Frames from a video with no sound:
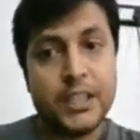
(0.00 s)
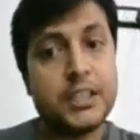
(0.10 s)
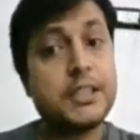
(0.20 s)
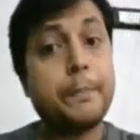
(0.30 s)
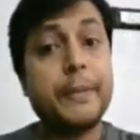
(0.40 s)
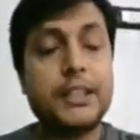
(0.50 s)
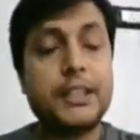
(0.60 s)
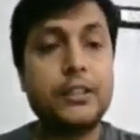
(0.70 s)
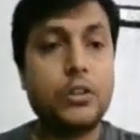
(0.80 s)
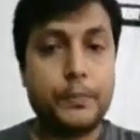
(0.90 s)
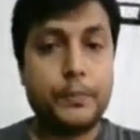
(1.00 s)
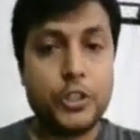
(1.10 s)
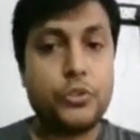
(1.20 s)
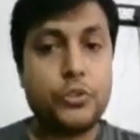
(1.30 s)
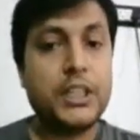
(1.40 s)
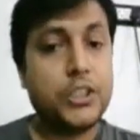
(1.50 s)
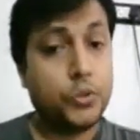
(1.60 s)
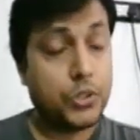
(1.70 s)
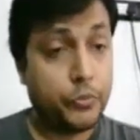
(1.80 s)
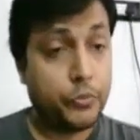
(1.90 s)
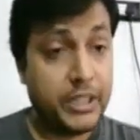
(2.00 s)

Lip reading: It is a method or postulate using